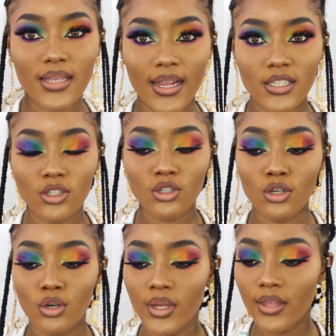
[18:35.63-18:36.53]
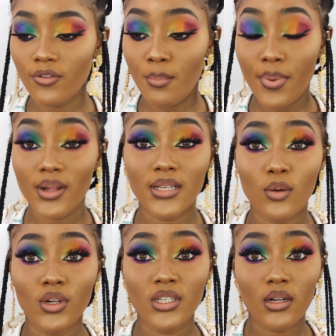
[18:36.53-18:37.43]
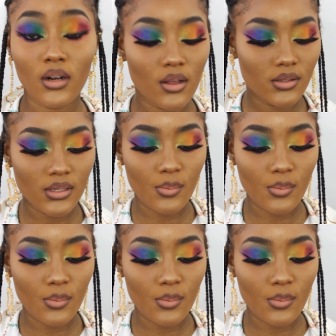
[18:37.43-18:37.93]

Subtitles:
eyes is going to look even better with a gloss,